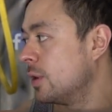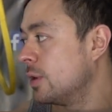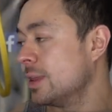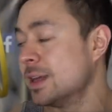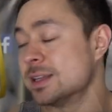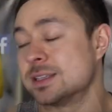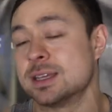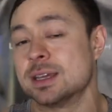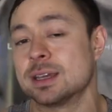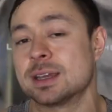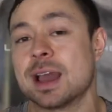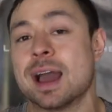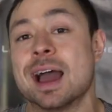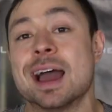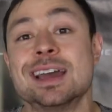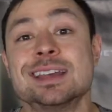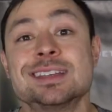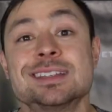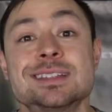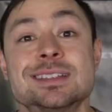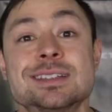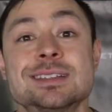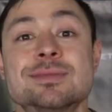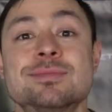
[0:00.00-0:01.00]
That's it,
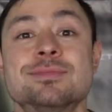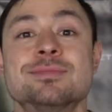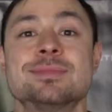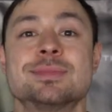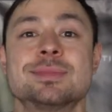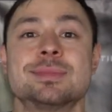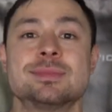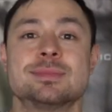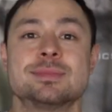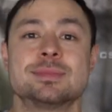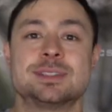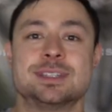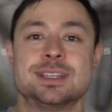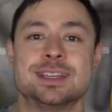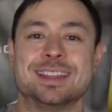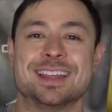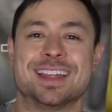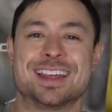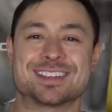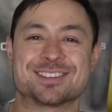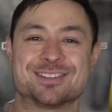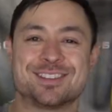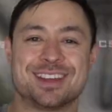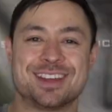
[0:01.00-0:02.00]
guys. See you in
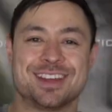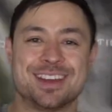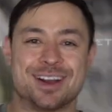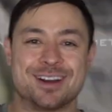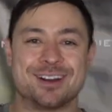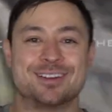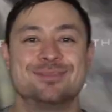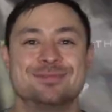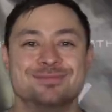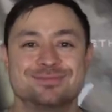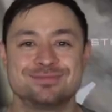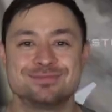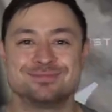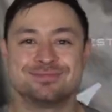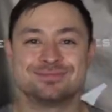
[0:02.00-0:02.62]
the next video.